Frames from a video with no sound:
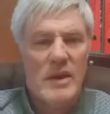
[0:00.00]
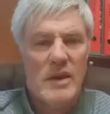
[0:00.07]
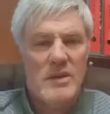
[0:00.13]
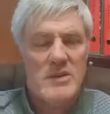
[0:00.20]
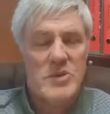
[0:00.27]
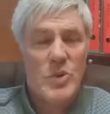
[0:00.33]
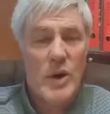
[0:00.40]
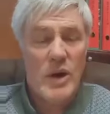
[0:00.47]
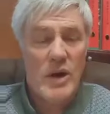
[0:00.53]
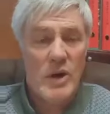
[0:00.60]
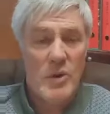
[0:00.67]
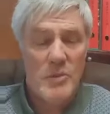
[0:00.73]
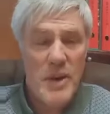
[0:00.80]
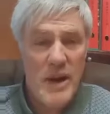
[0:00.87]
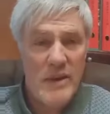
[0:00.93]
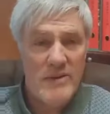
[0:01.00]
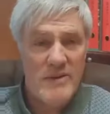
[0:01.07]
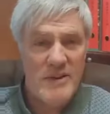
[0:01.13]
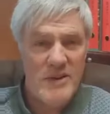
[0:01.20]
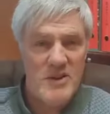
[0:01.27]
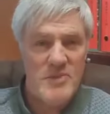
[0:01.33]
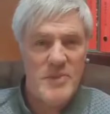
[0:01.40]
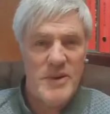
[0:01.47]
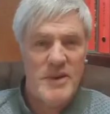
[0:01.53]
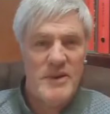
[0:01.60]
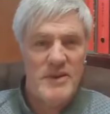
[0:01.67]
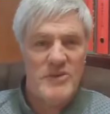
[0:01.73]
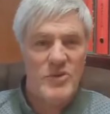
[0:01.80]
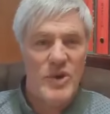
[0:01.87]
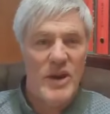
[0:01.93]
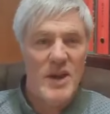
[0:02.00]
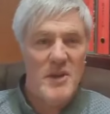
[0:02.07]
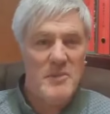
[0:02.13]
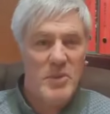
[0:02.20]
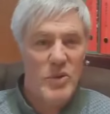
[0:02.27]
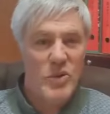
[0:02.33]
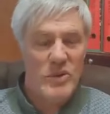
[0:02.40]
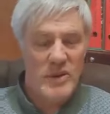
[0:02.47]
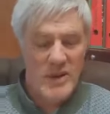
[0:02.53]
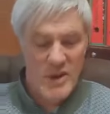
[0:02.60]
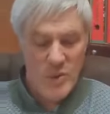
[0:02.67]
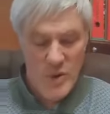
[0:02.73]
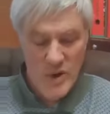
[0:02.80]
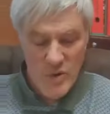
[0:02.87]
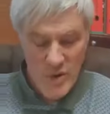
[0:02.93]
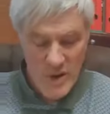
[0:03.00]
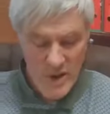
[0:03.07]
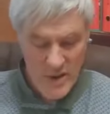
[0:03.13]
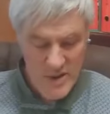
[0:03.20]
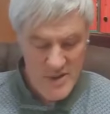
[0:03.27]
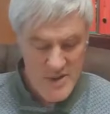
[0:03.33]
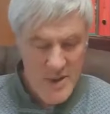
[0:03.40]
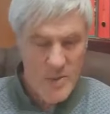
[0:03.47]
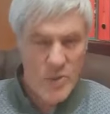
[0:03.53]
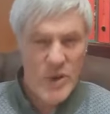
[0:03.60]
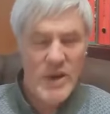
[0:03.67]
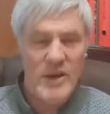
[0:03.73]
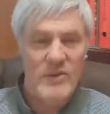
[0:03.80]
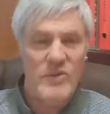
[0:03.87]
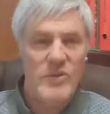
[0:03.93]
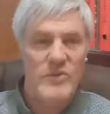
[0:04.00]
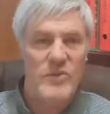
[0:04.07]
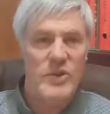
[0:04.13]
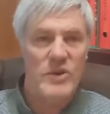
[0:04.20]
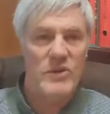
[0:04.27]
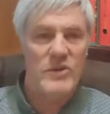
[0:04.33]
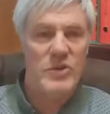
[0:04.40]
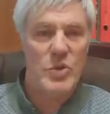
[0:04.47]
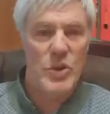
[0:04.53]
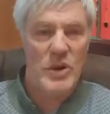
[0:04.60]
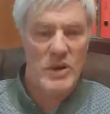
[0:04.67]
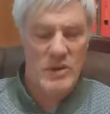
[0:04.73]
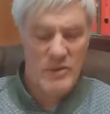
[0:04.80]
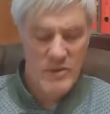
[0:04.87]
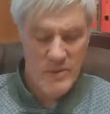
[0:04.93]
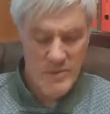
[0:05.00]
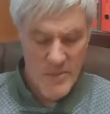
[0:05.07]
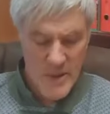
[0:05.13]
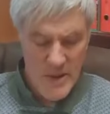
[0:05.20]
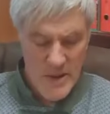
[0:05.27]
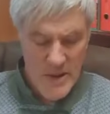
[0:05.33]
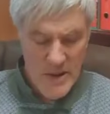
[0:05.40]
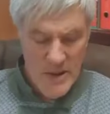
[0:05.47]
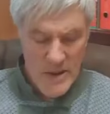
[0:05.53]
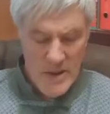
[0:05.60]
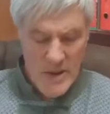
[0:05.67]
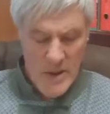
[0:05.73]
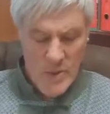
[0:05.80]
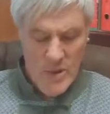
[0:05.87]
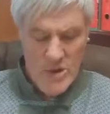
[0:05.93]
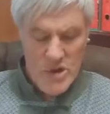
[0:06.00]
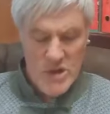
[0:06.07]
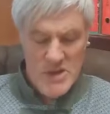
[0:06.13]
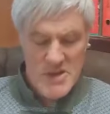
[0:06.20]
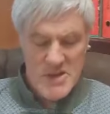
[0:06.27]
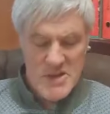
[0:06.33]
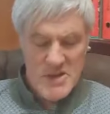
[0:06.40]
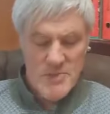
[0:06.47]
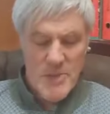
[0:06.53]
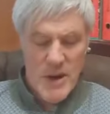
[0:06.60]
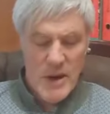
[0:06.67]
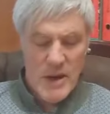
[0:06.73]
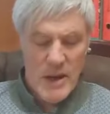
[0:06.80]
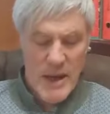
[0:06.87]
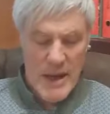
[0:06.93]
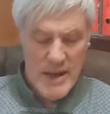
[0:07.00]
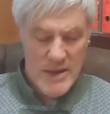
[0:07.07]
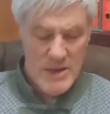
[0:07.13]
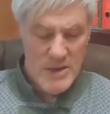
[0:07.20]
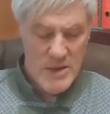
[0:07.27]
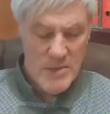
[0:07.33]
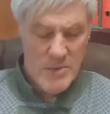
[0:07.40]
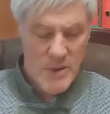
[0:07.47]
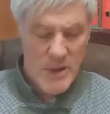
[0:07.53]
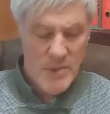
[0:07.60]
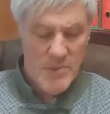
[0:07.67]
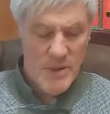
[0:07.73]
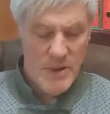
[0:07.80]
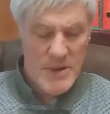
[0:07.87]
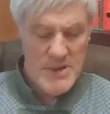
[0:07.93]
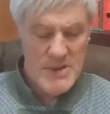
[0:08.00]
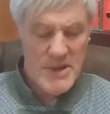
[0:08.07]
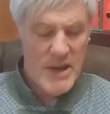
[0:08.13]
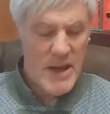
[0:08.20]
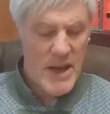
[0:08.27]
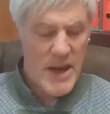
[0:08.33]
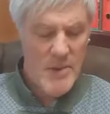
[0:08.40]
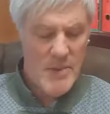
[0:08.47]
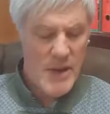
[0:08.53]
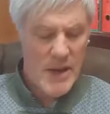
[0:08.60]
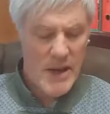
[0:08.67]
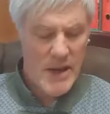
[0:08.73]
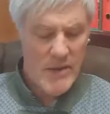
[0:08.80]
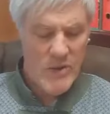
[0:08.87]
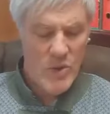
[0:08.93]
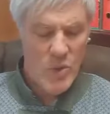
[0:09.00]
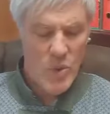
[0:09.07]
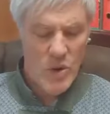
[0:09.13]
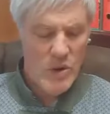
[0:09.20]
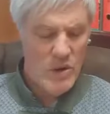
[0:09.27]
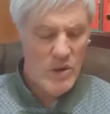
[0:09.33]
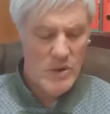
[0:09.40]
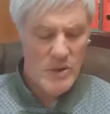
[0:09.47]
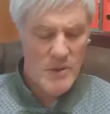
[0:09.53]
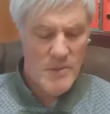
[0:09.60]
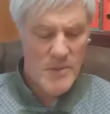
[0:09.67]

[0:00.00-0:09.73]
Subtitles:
It's quite a long passage, but it's really important that we read it. So I'm reading from verse 12. When Jesus spoke again to the people, he said, "I am the light of the world.